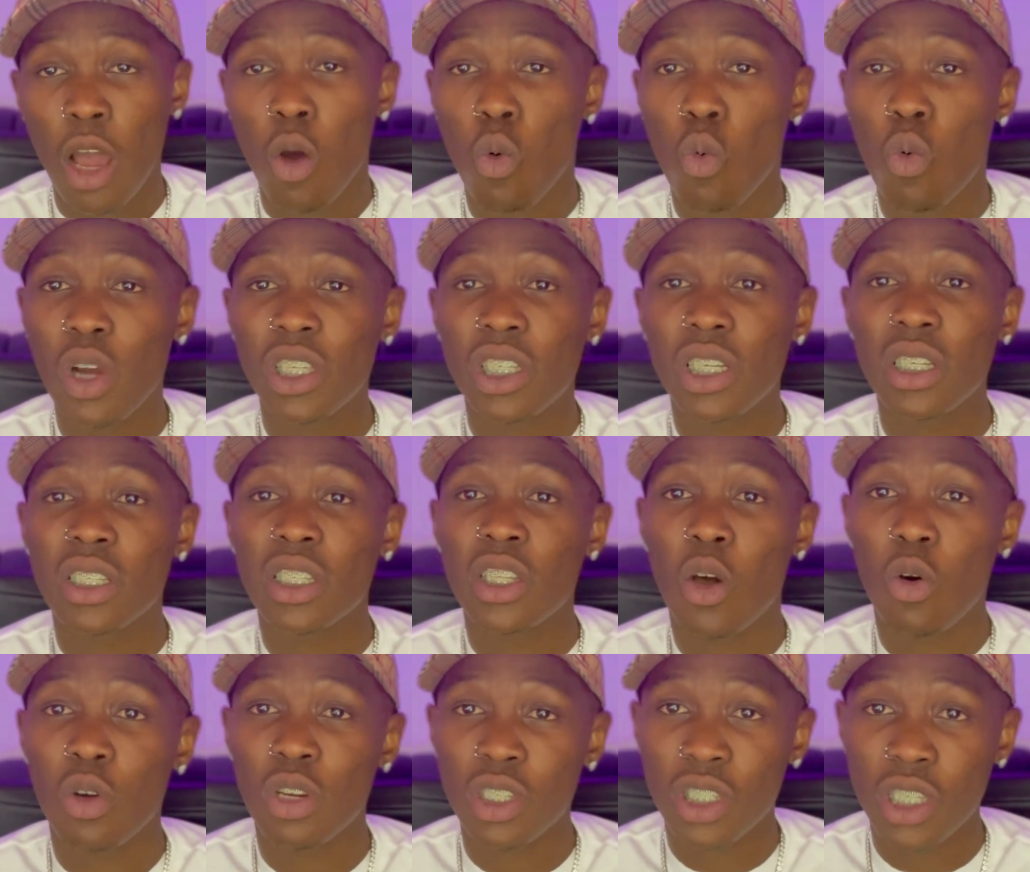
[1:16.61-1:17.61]
which is the
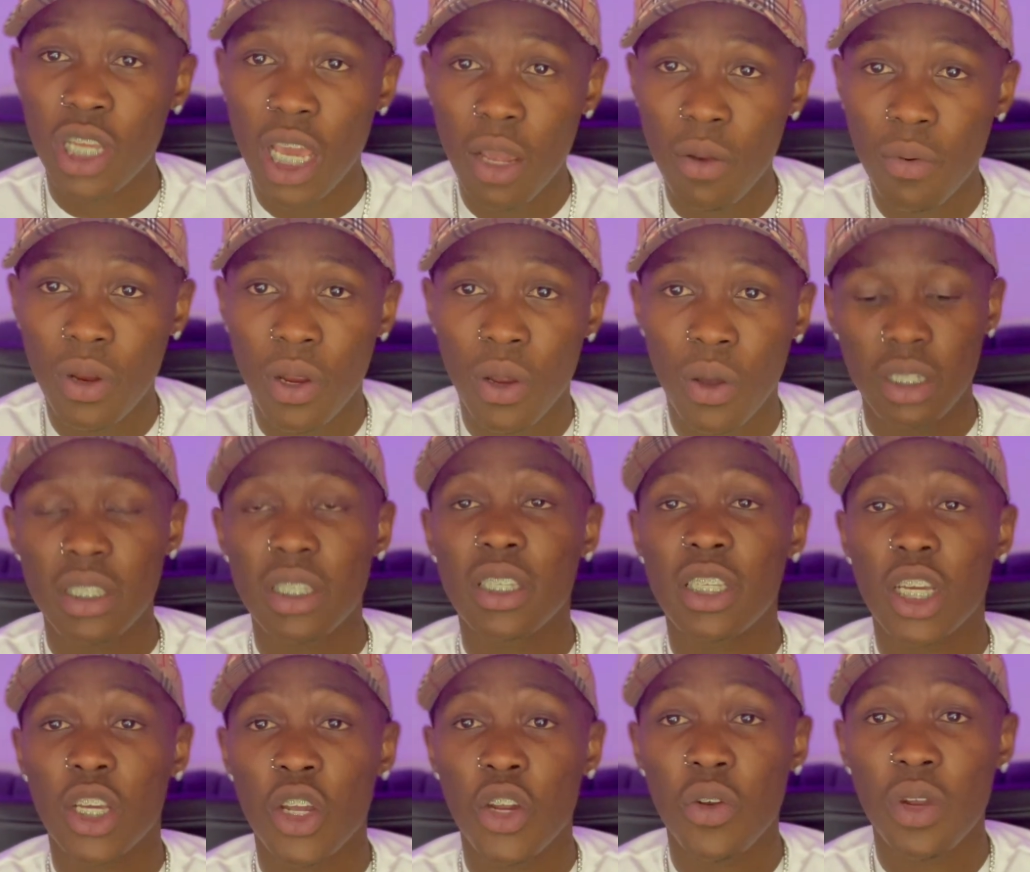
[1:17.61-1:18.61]
Ontario
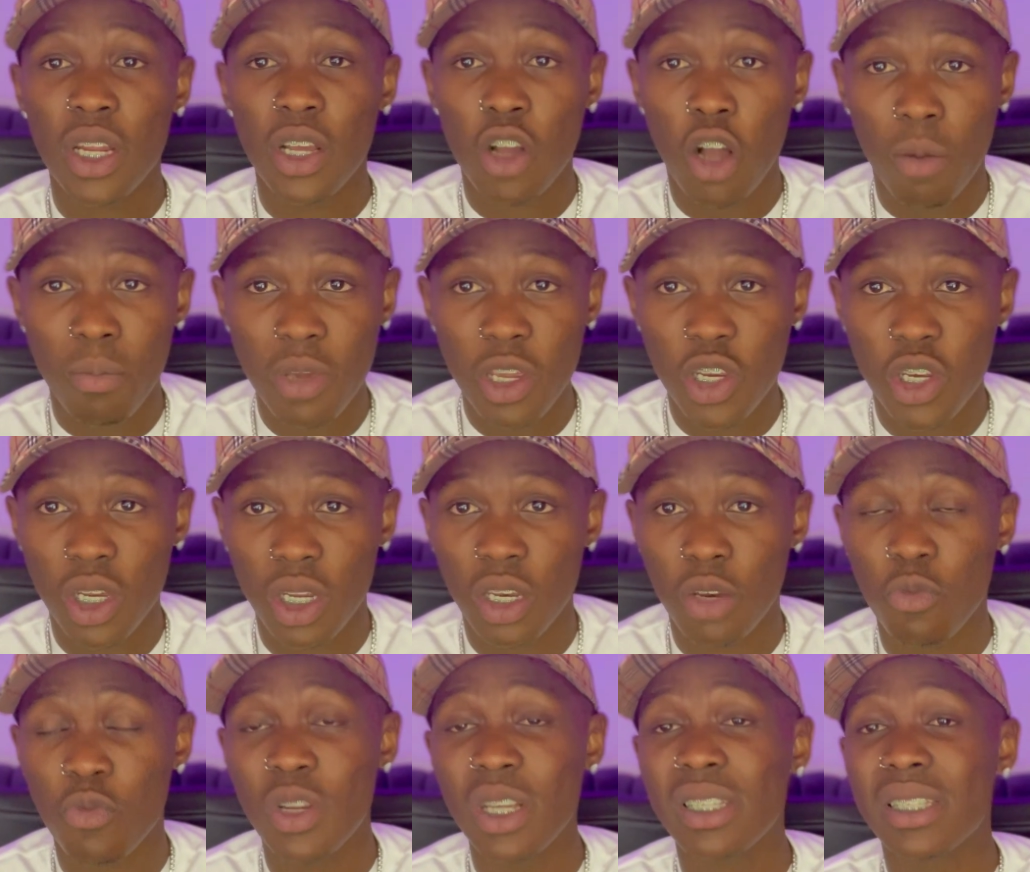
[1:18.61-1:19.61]
Security
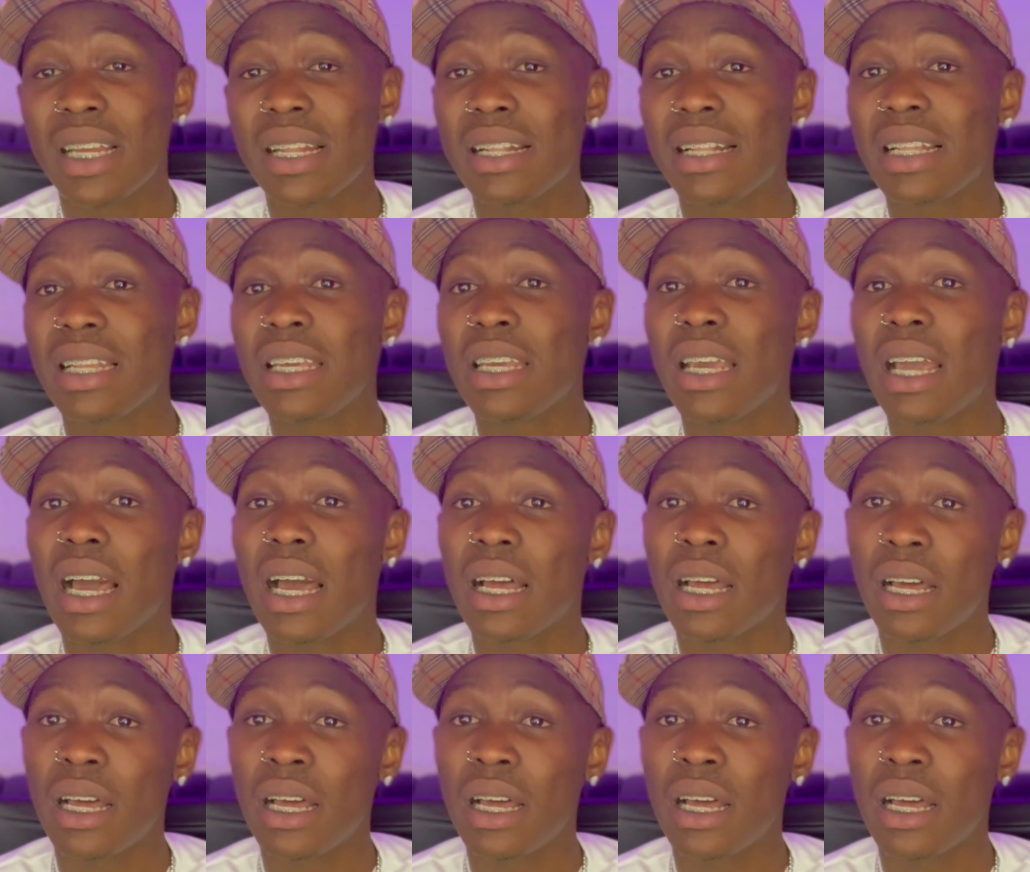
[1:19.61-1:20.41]
Commission, recently